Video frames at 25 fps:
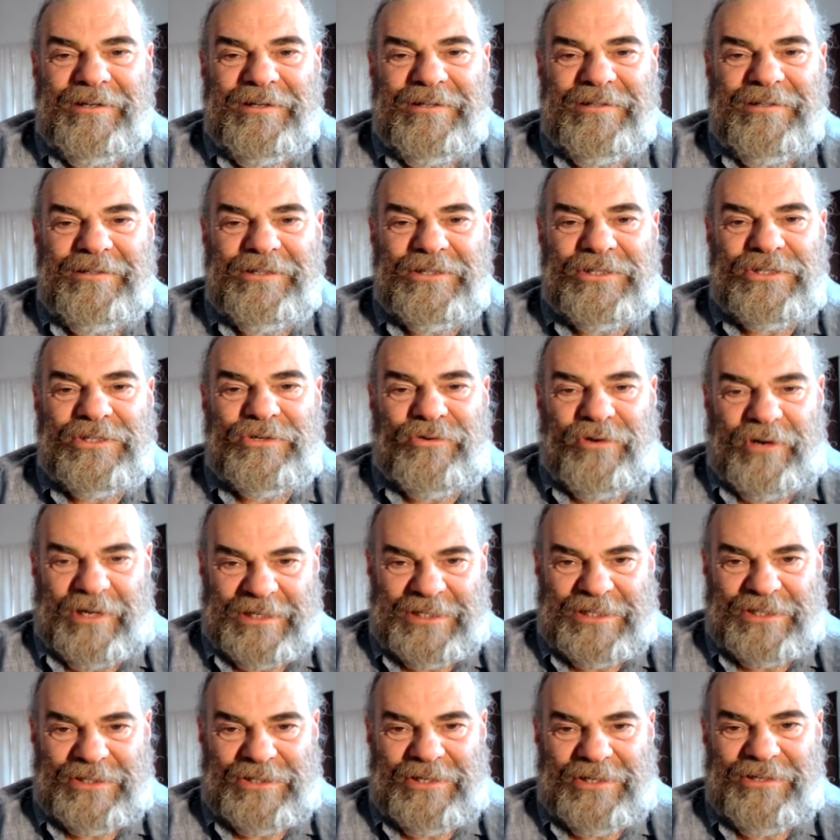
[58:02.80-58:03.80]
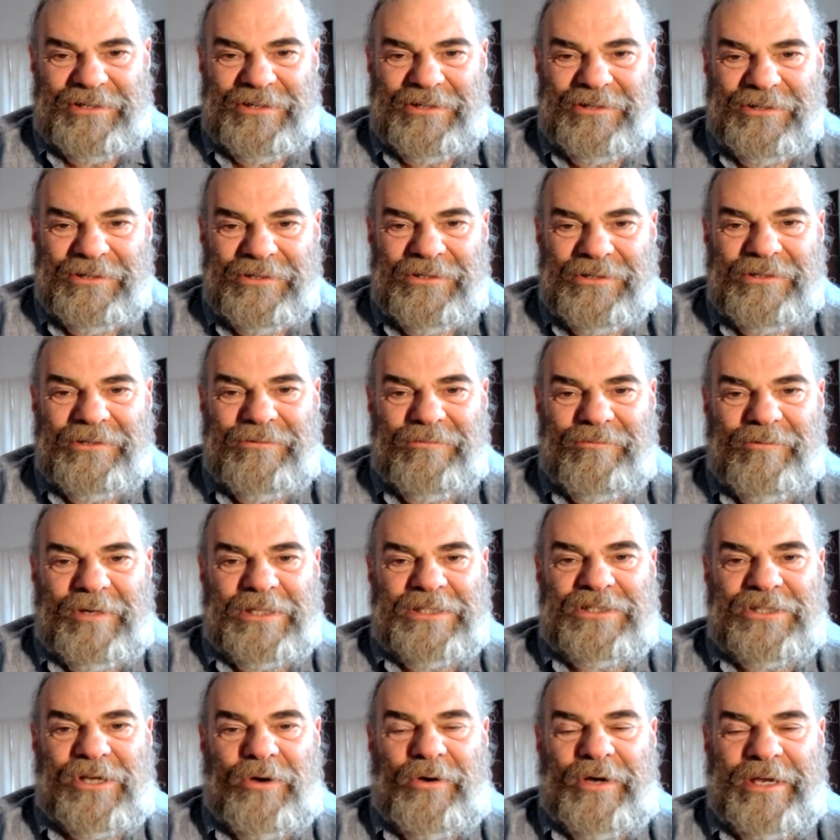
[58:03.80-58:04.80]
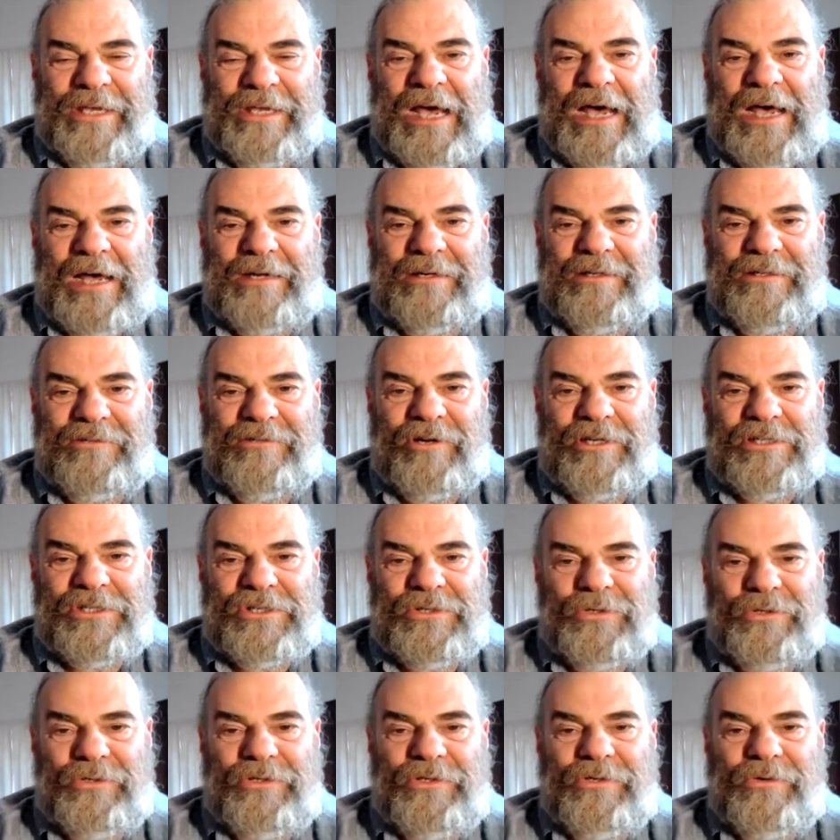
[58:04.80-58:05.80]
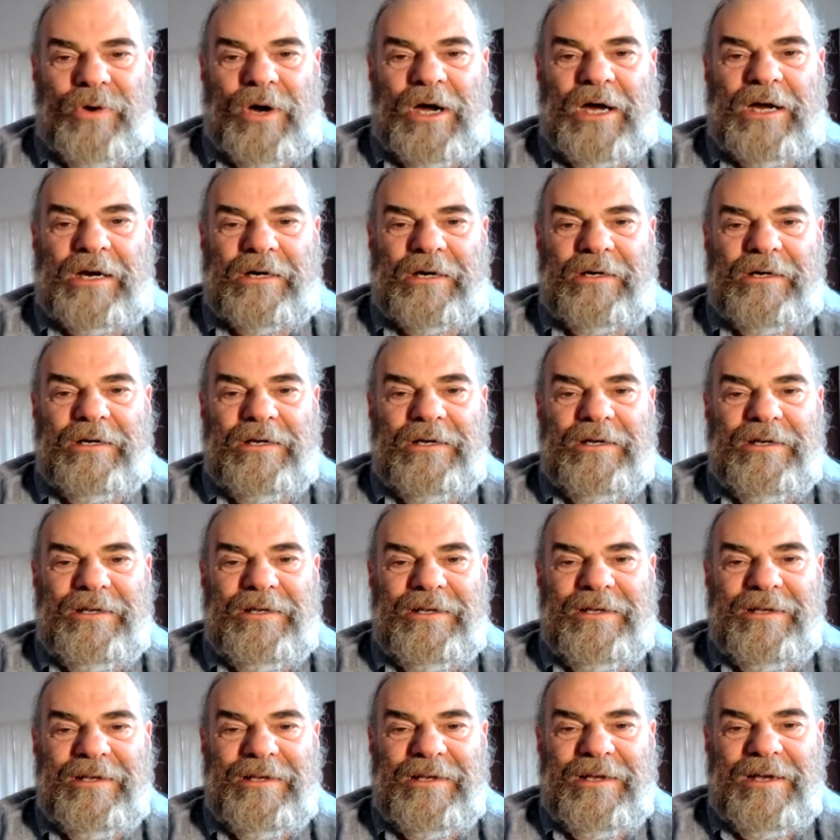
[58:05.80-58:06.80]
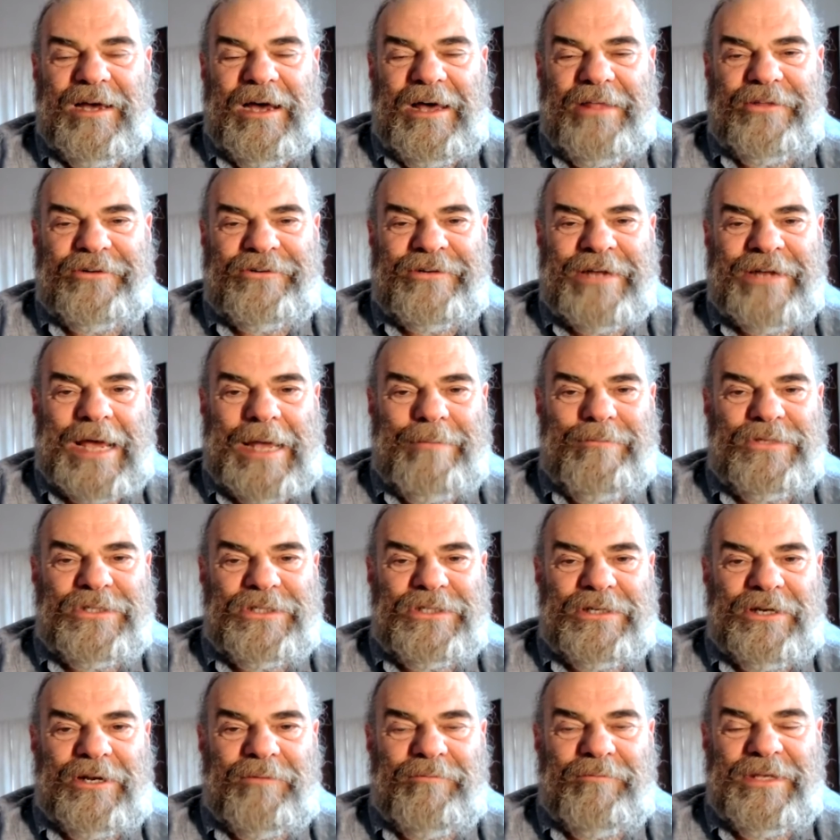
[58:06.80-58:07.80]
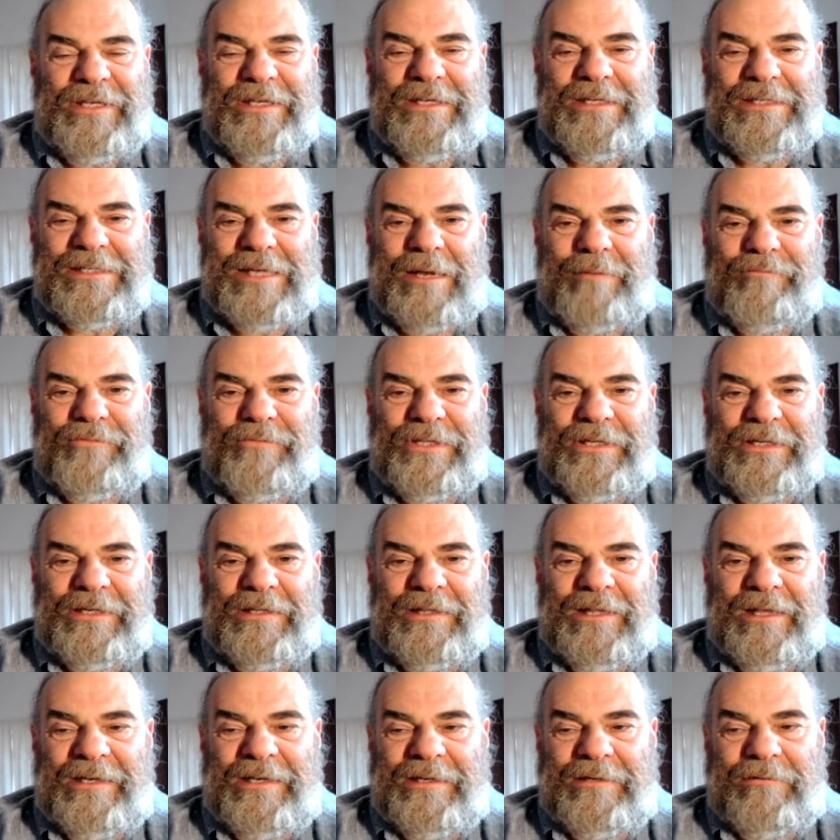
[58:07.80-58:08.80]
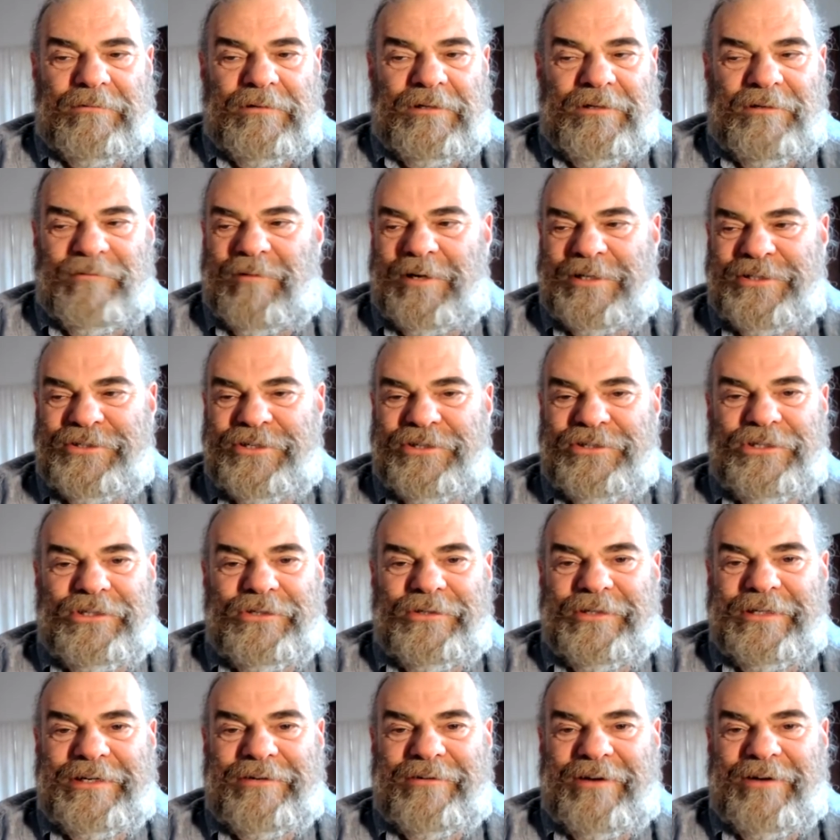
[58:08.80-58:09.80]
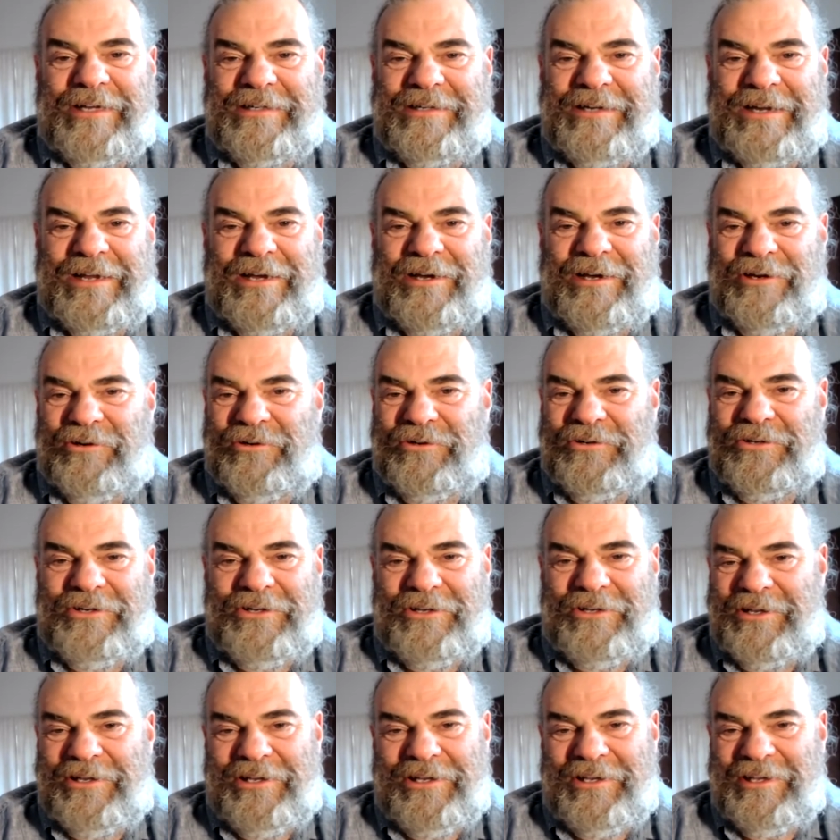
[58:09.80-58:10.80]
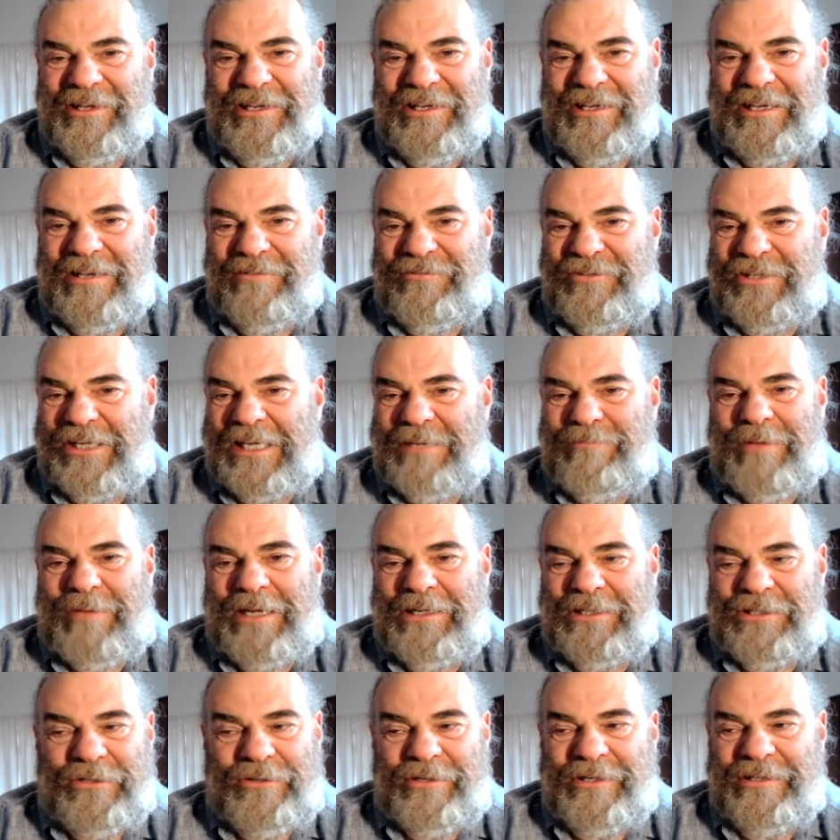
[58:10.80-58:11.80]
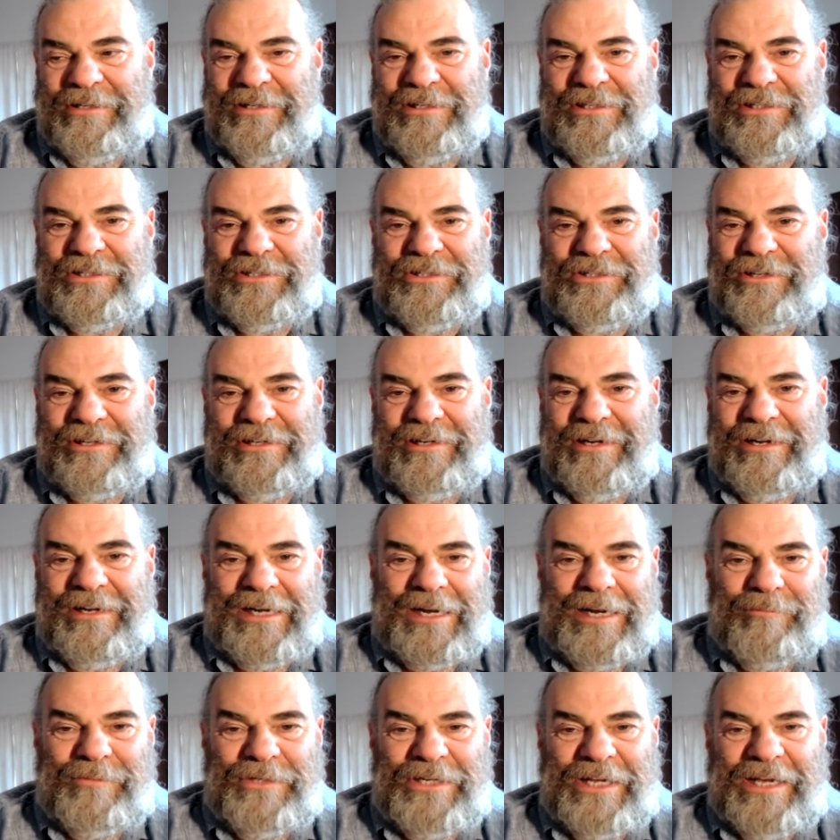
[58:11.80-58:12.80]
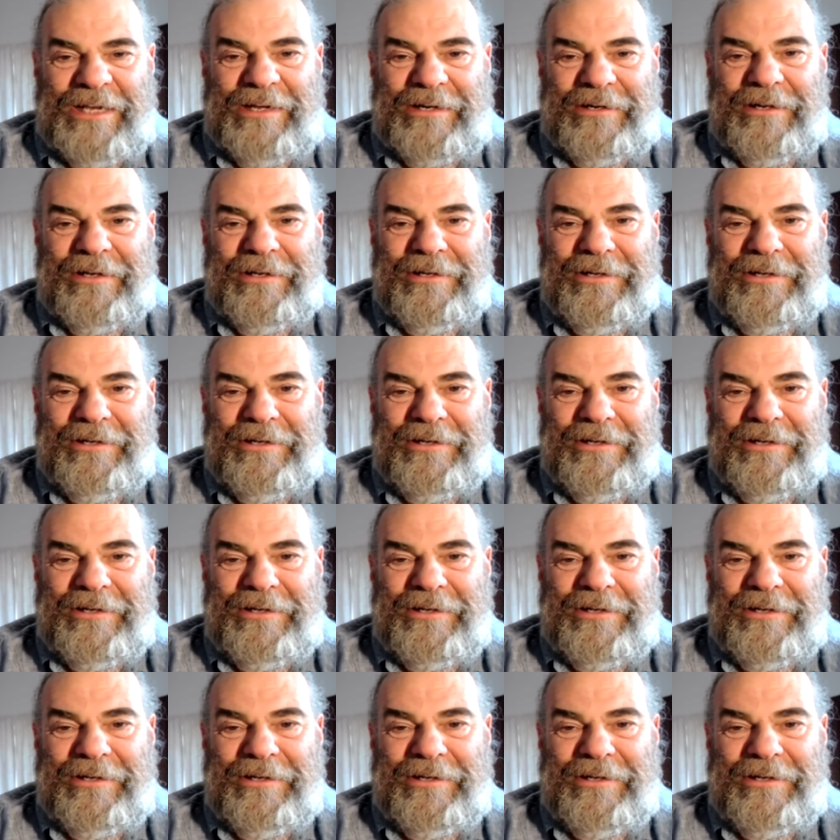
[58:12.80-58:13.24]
Just trust what's going on. Trust who you are. Other times it'll be something like, well, what you're doing right now, if you keep on doing this, you're going to end up dead.